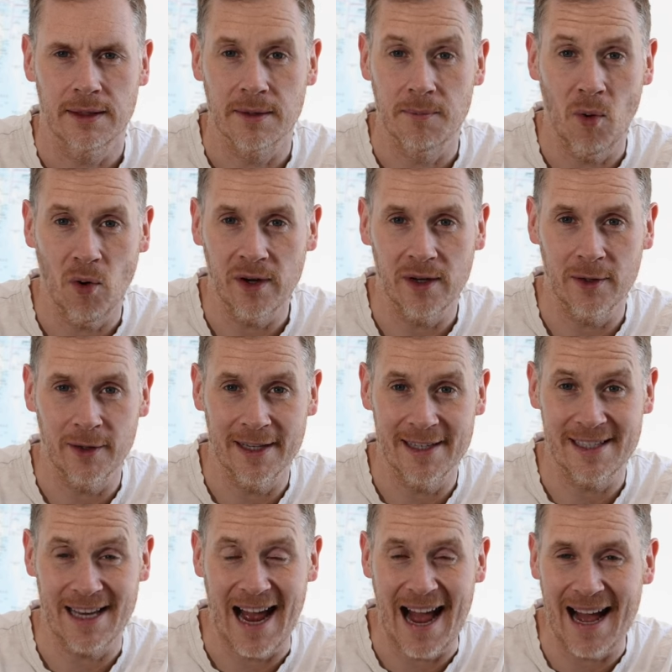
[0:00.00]
Good morning on
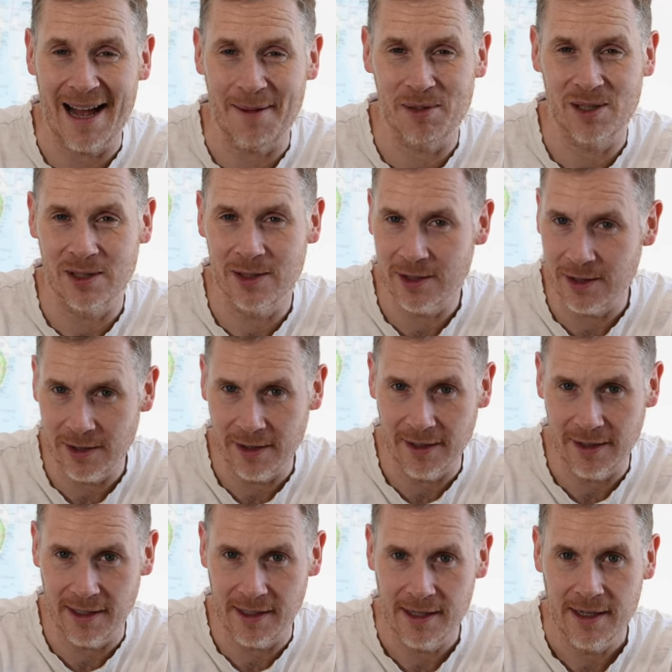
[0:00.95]
this
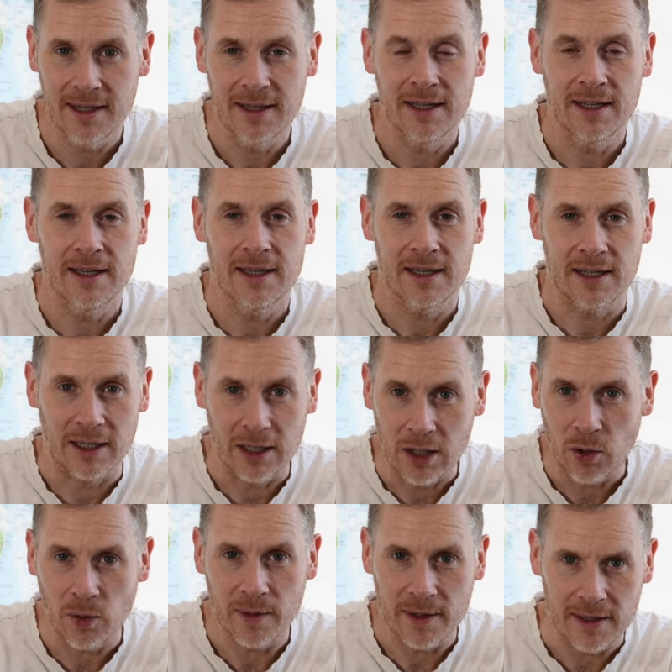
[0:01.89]
absolutely
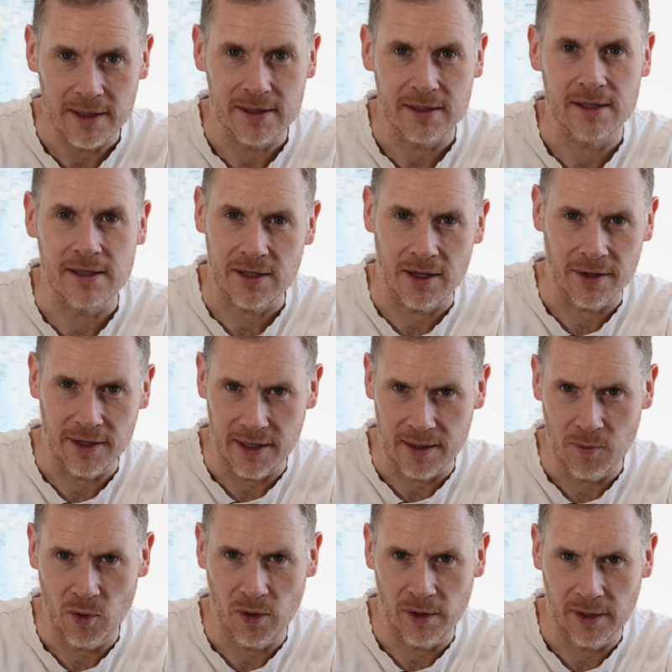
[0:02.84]
glorious
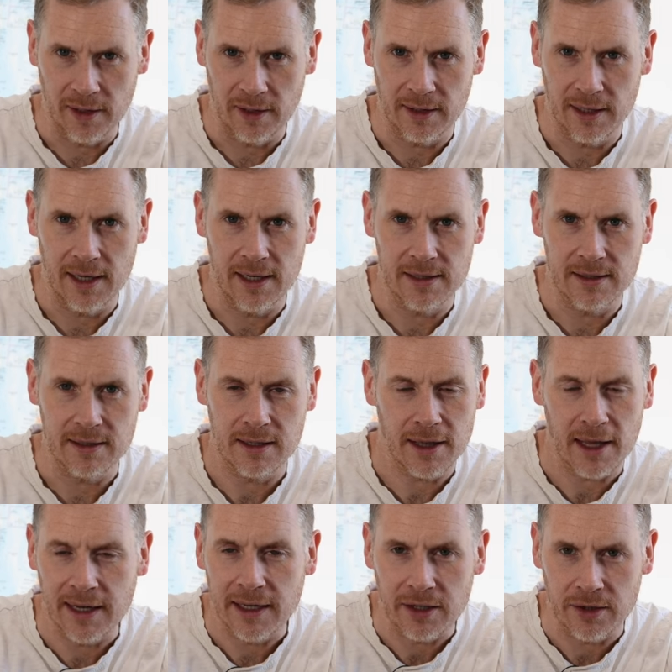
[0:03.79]
Sunday morning, and
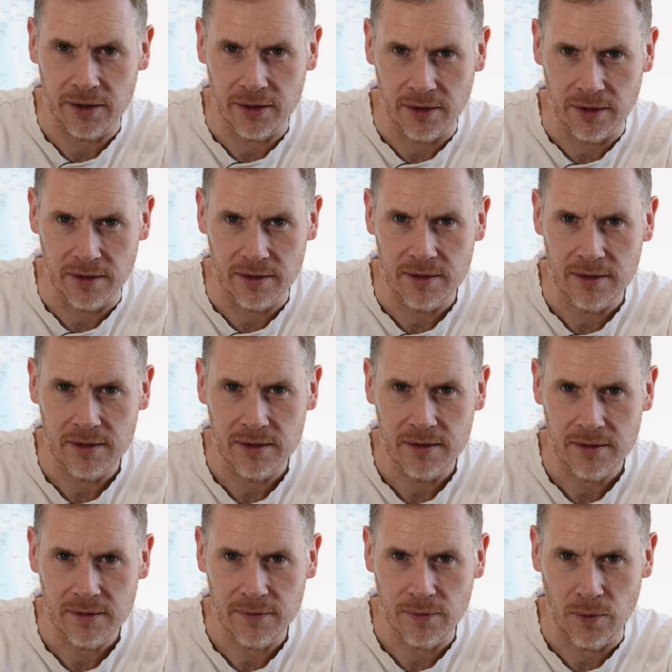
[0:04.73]
thank you
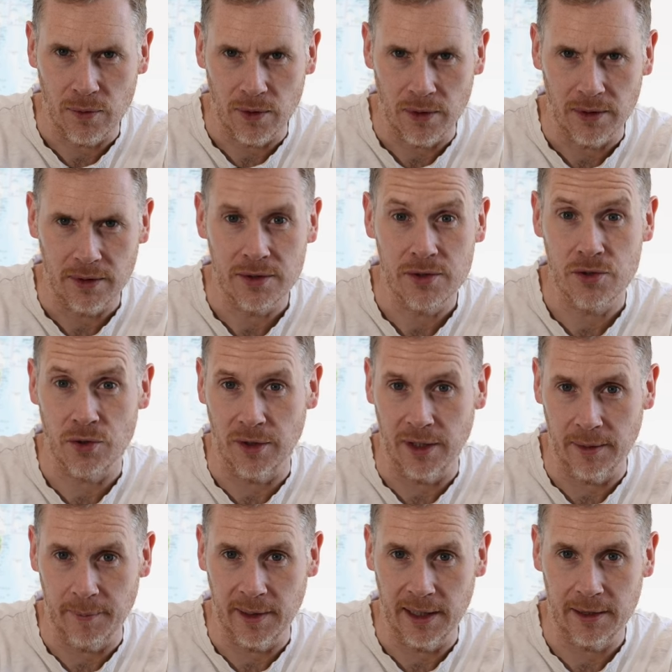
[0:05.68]
for
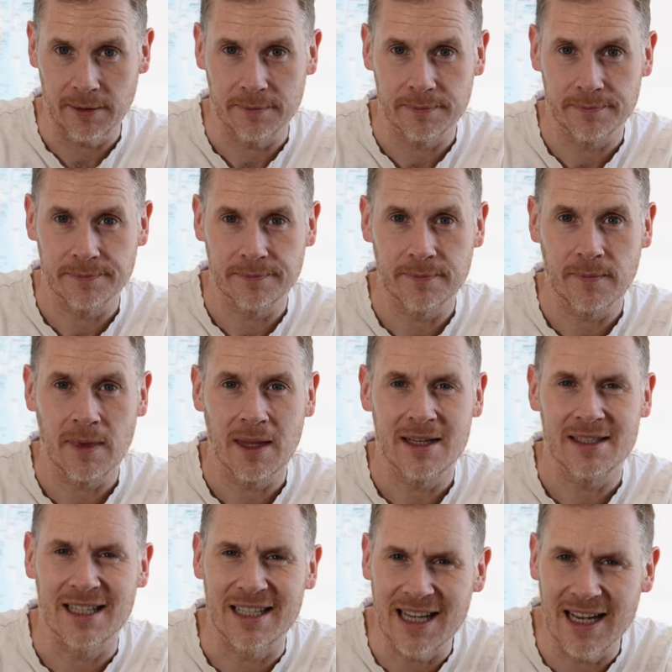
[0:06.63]
joining me.
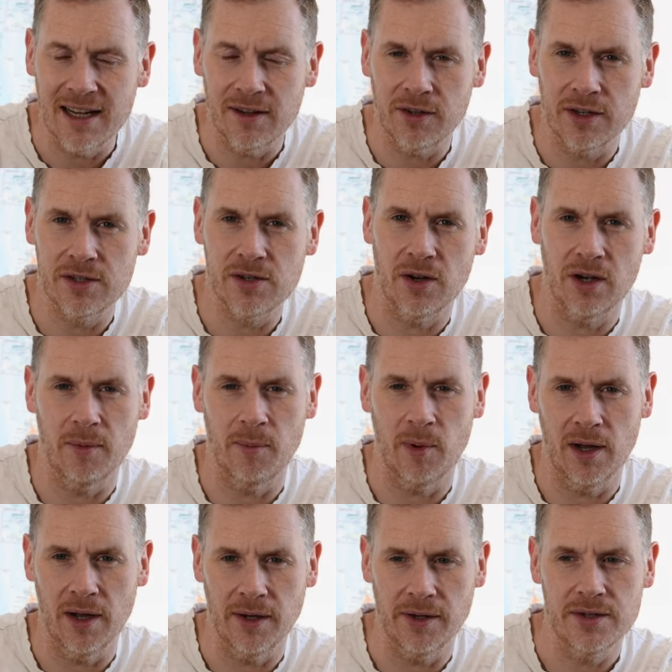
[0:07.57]
Today I'm going to talk
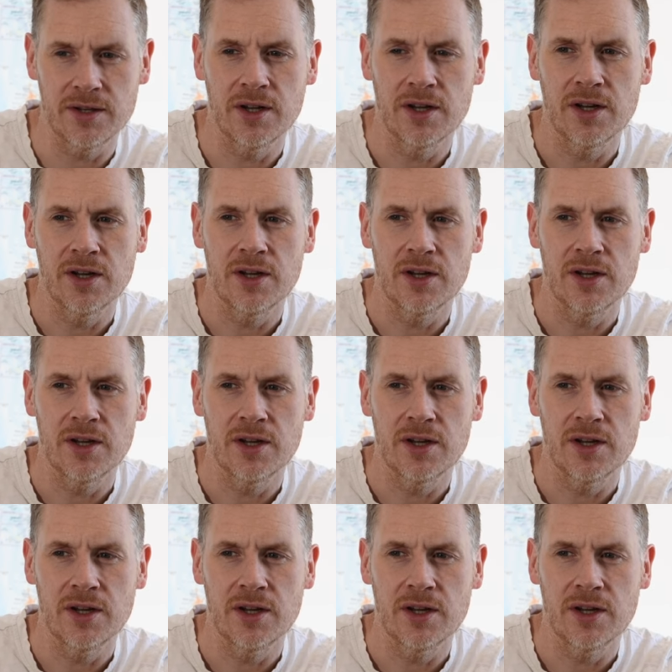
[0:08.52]
about